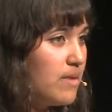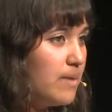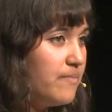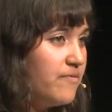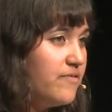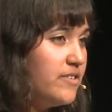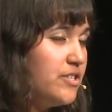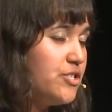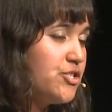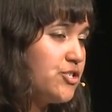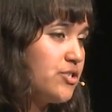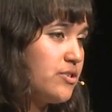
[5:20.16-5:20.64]
map
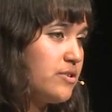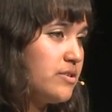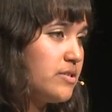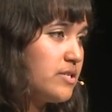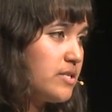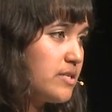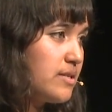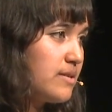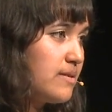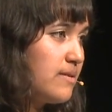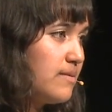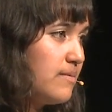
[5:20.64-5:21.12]

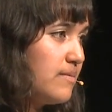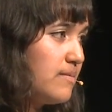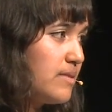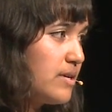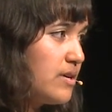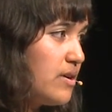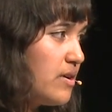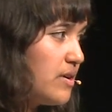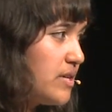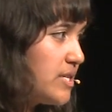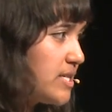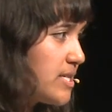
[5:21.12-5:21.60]
features
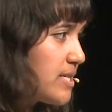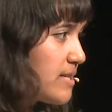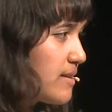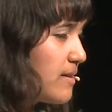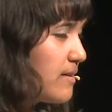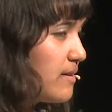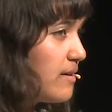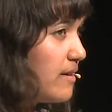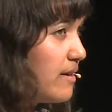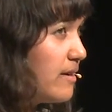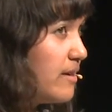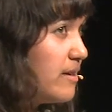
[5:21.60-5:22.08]
because
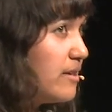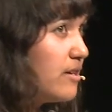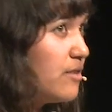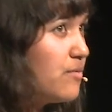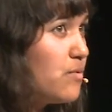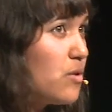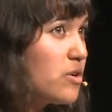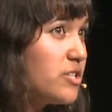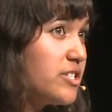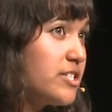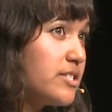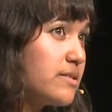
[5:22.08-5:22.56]

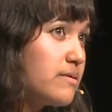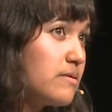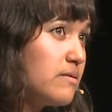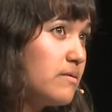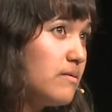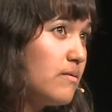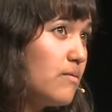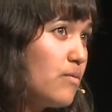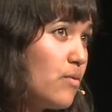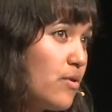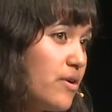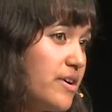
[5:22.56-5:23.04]
it was
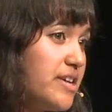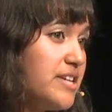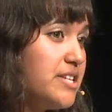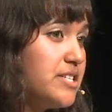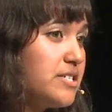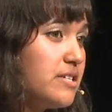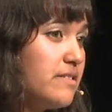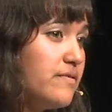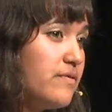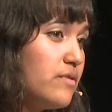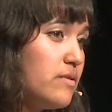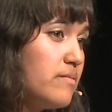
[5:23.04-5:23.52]
more
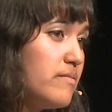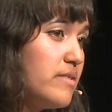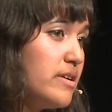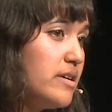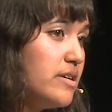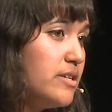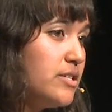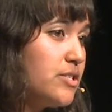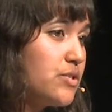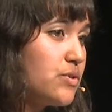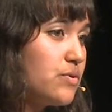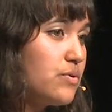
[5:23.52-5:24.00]
easy for
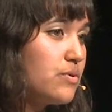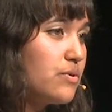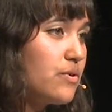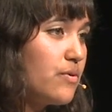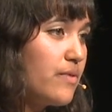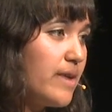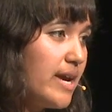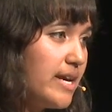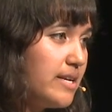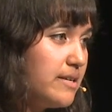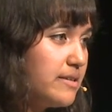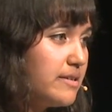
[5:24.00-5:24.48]
me to
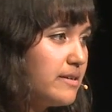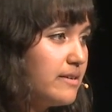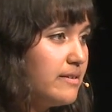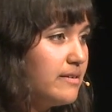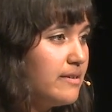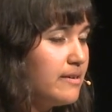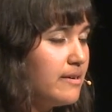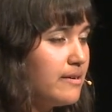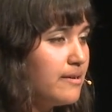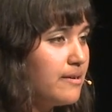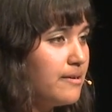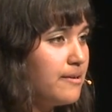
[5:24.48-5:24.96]
create it in
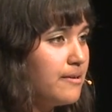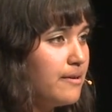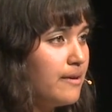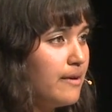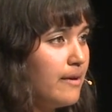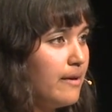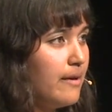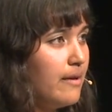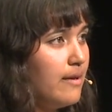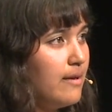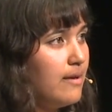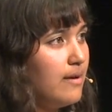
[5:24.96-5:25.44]
the
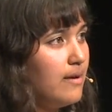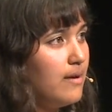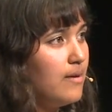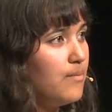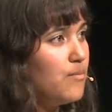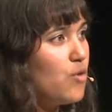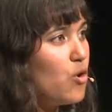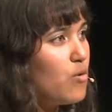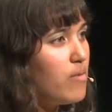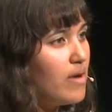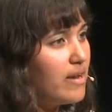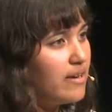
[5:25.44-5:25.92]

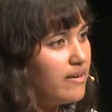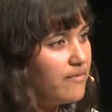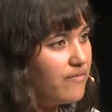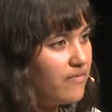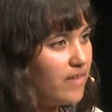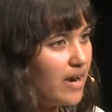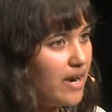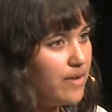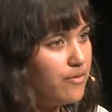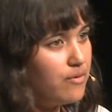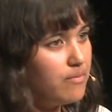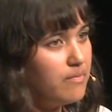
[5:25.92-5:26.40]
mobile
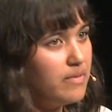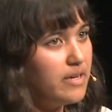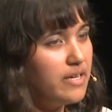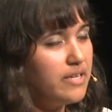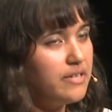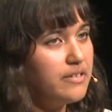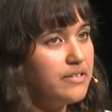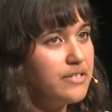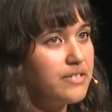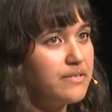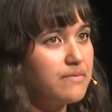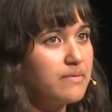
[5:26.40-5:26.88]

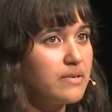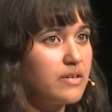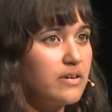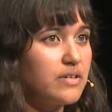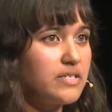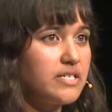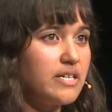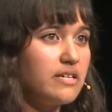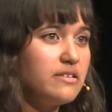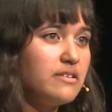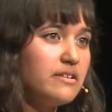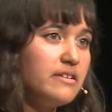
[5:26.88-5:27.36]
environment
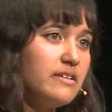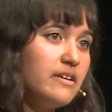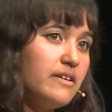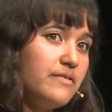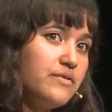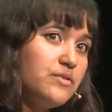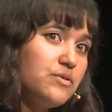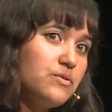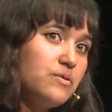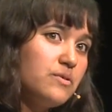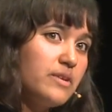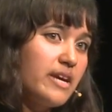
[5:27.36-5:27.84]
because I didn't
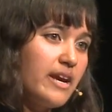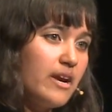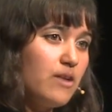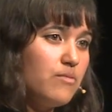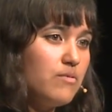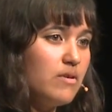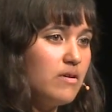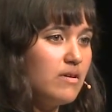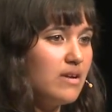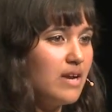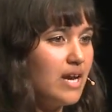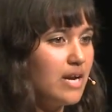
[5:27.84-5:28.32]
have to care
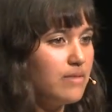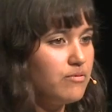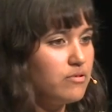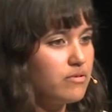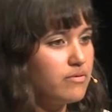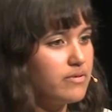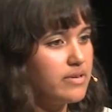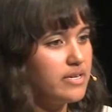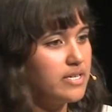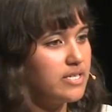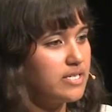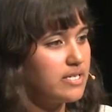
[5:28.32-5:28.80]
about
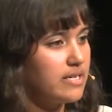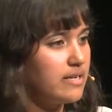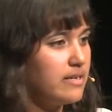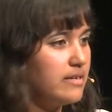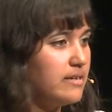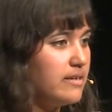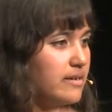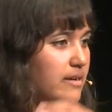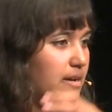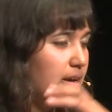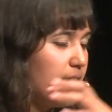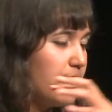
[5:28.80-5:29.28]
libraries
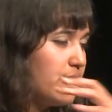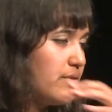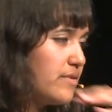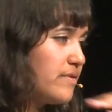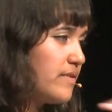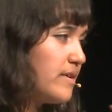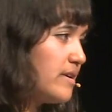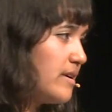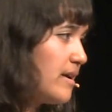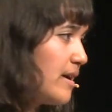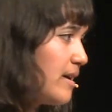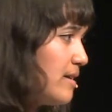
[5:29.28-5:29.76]
and
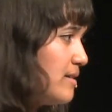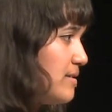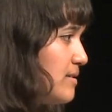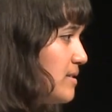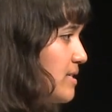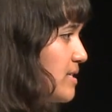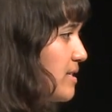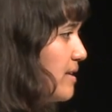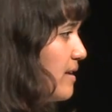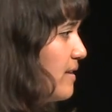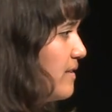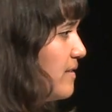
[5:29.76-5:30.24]
everything
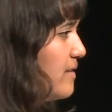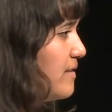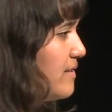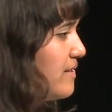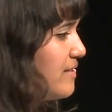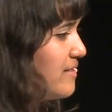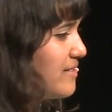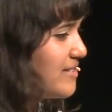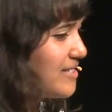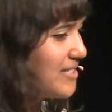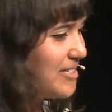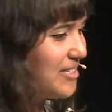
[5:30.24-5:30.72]
else
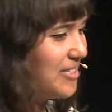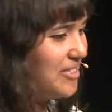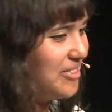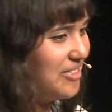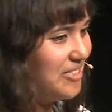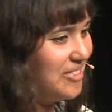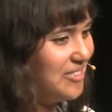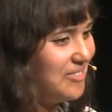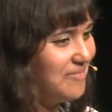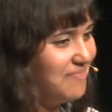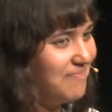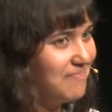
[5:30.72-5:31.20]
and
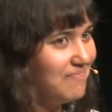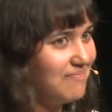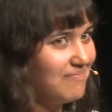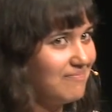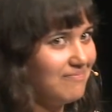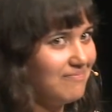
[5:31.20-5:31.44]
uh,